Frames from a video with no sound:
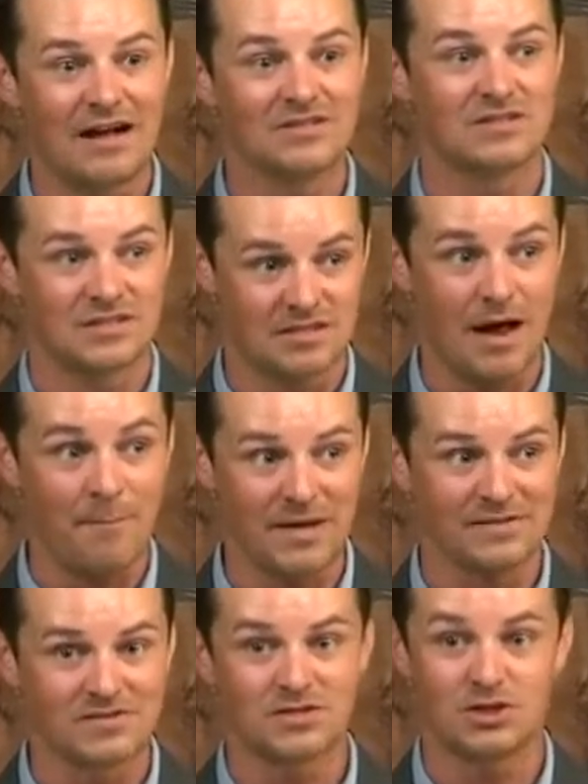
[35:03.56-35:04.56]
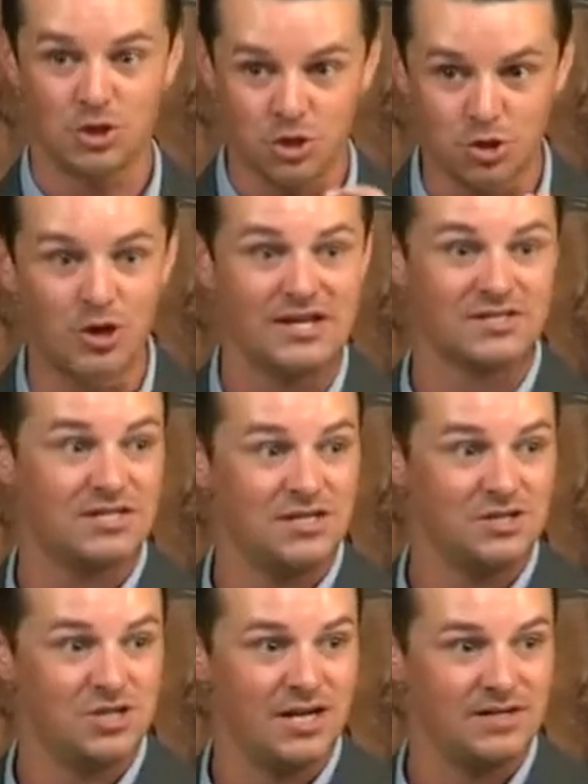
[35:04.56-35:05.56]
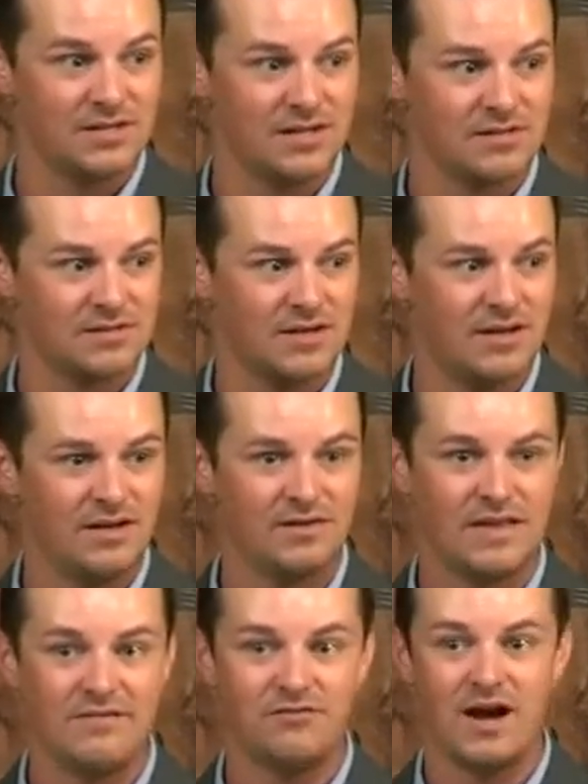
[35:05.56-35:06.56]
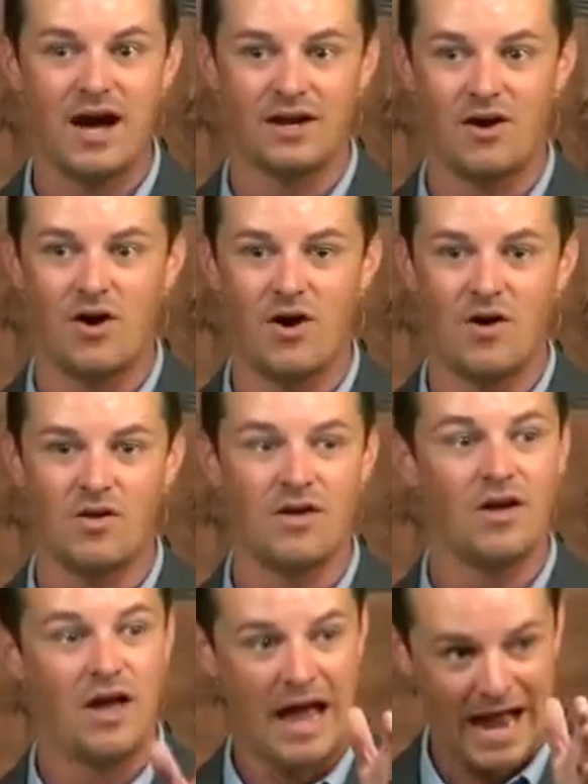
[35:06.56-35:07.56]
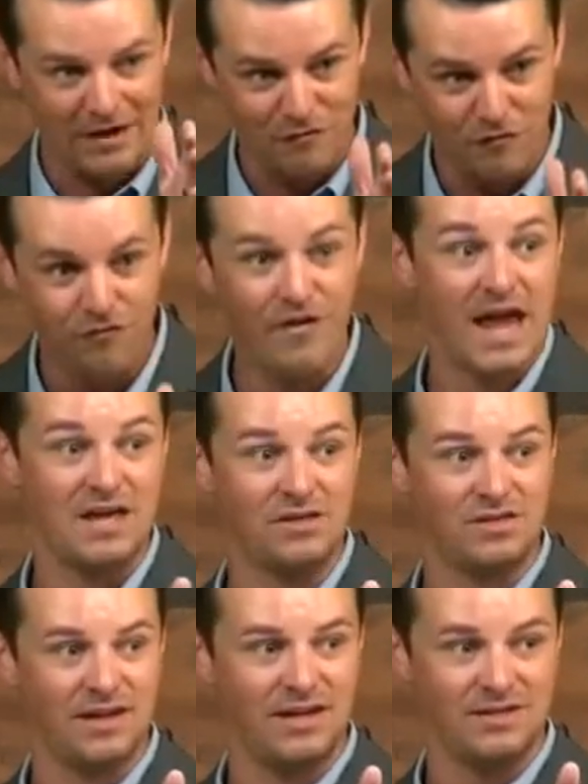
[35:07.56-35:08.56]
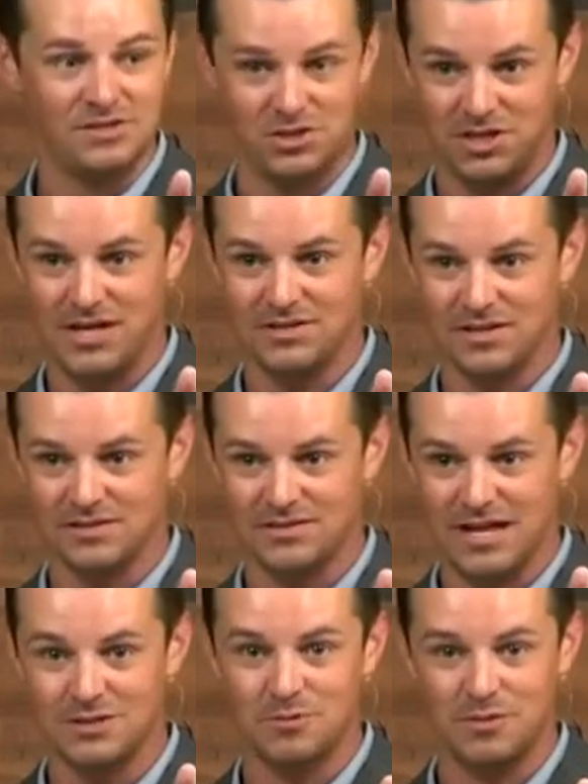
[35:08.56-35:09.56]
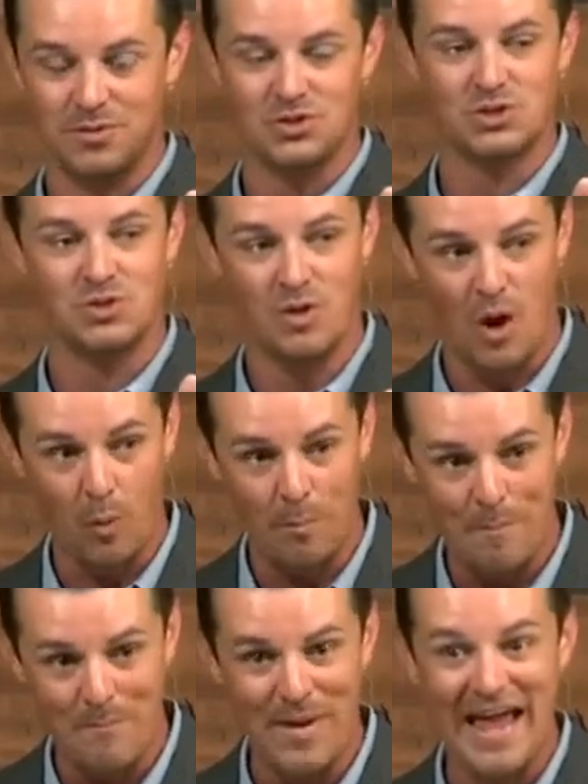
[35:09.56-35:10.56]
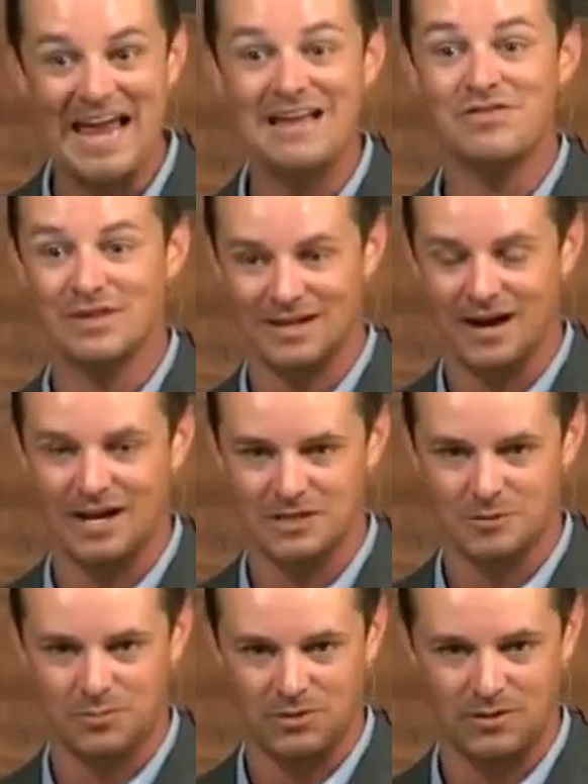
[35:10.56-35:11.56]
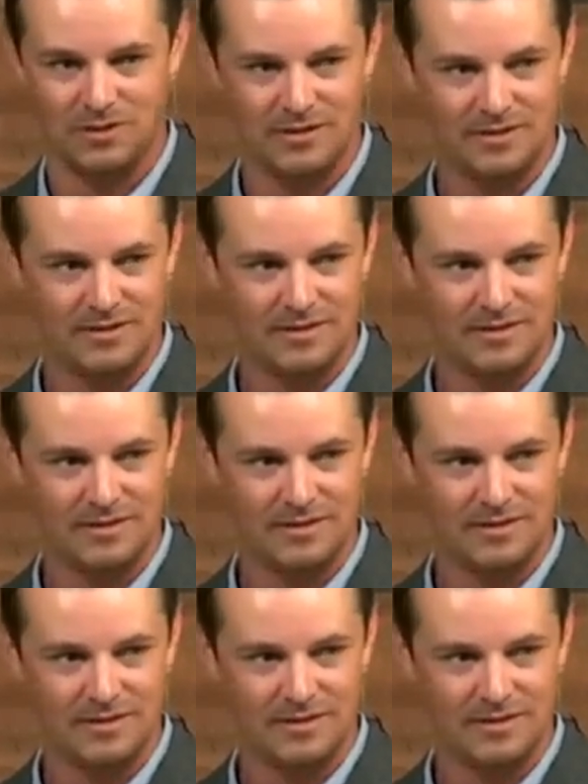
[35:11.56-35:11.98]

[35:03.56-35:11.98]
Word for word: God's summons to trust in Jesus. They've not all had faith in Jesus. That's what it means to obey the gospel.